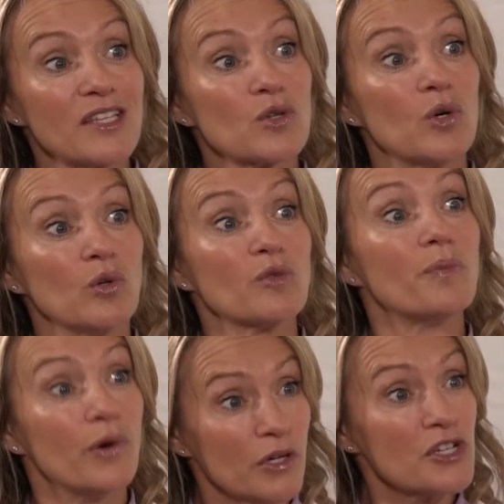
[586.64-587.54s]
called
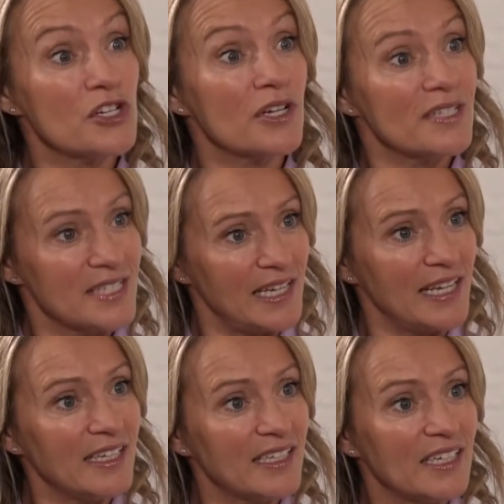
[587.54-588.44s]
push
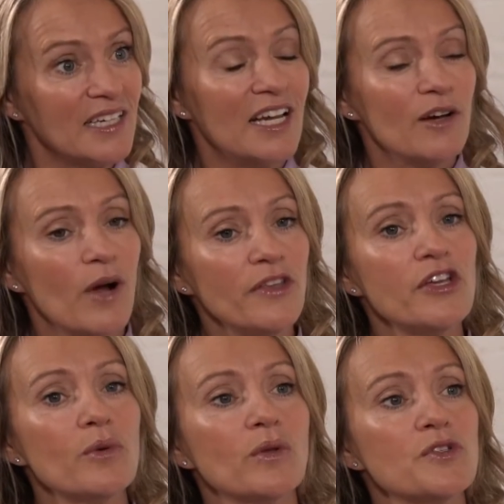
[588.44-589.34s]
selling. When
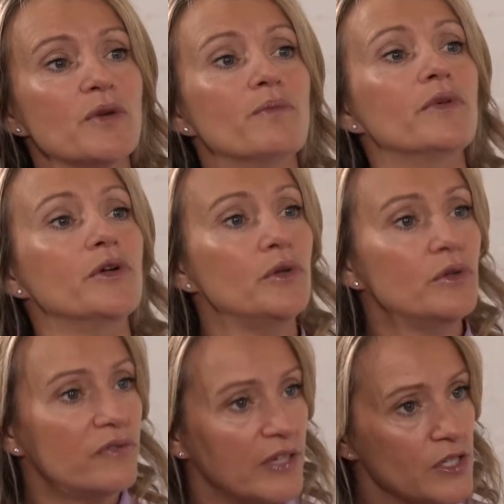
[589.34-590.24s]
you want to
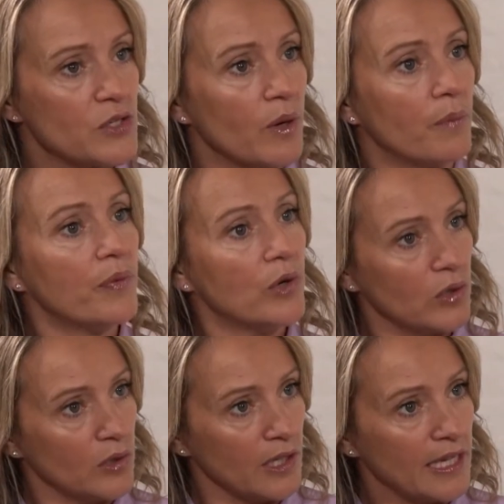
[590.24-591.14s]
move into a
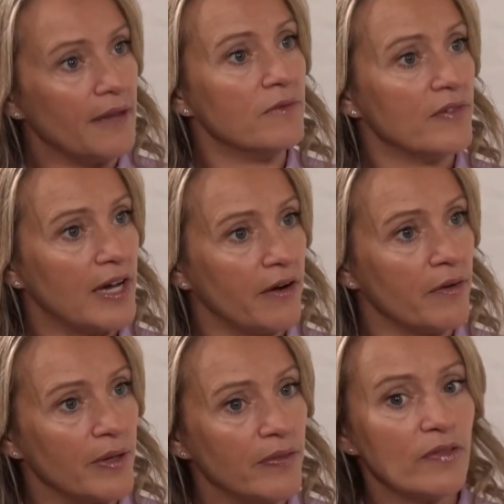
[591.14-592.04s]
pull
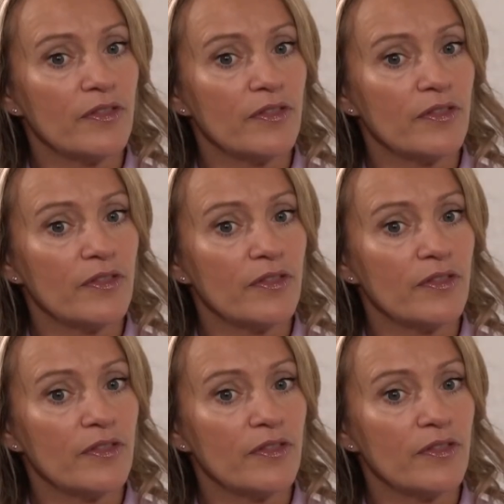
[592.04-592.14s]
environment,